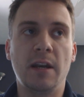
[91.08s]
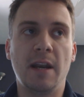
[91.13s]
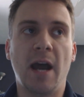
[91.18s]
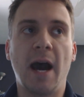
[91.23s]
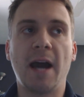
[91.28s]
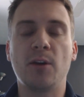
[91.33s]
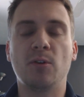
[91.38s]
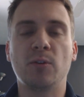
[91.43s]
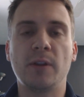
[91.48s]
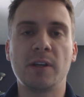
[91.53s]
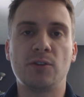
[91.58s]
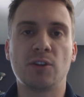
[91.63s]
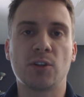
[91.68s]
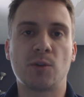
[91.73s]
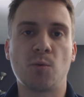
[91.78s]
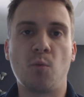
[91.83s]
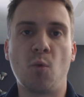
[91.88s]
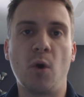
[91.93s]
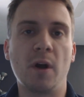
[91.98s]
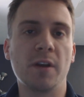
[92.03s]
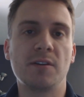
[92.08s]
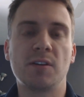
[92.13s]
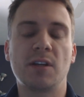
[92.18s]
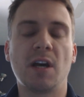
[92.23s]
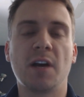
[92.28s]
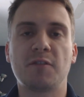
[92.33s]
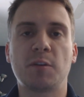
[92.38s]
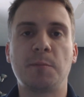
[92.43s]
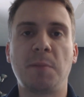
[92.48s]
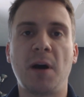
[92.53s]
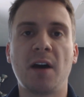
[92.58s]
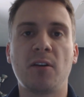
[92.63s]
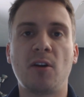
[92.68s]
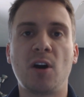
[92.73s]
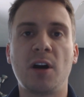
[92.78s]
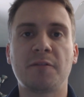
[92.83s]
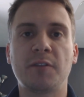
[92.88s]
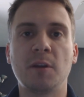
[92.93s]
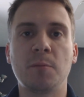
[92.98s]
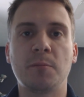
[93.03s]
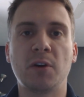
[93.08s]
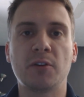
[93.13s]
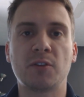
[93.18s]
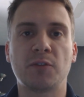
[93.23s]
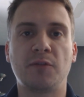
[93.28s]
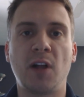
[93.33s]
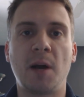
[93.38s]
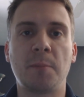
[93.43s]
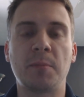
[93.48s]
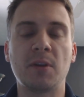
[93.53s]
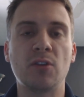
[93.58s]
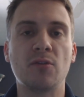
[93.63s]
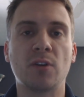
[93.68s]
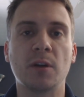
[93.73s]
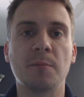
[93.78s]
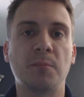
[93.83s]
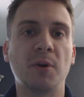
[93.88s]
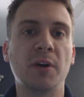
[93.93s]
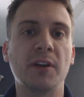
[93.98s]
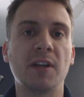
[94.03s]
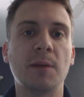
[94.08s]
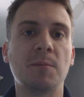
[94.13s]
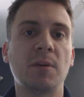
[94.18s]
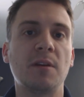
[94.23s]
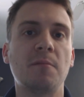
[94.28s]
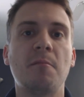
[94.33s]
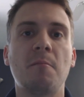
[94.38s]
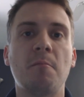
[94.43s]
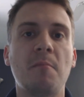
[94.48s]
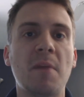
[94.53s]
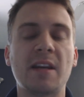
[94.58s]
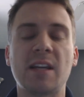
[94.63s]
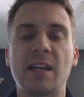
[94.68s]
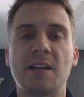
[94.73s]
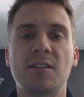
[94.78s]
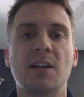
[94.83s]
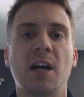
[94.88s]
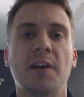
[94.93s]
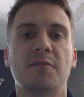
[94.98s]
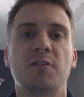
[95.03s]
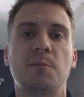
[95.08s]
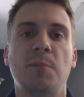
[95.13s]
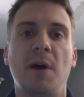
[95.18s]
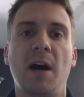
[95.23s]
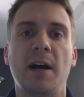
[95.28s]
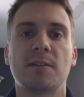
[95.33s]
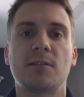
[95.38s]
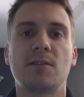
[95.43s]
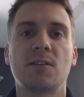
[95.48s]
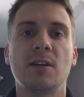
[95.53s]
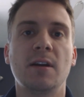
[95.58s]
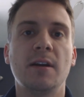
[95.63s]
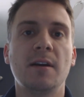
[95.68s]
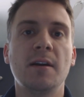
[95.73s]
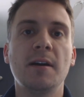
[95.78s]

not only just one tough spot often post flop, but you can put him in many tough spots.